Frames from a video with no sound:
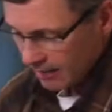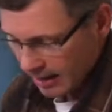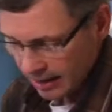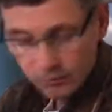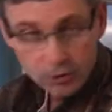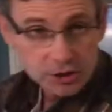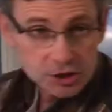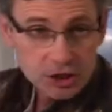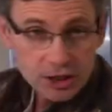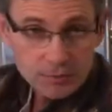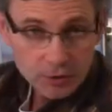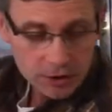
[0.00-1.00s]
then we're just
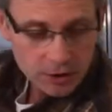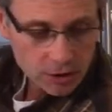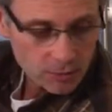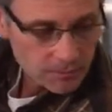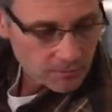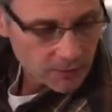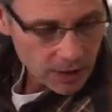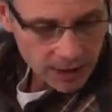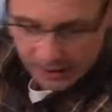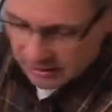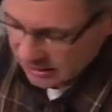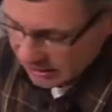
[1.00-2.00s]
going to put a little
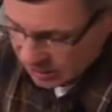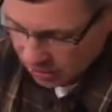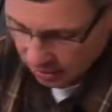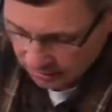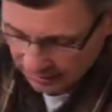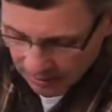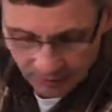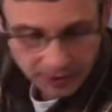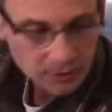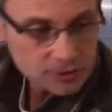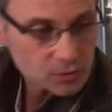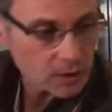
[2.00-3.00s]
sea salt on
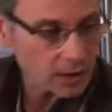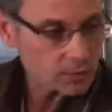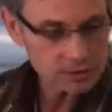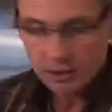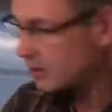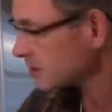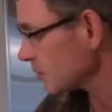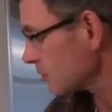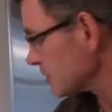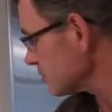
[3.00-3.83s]
there as well. We'll toss it with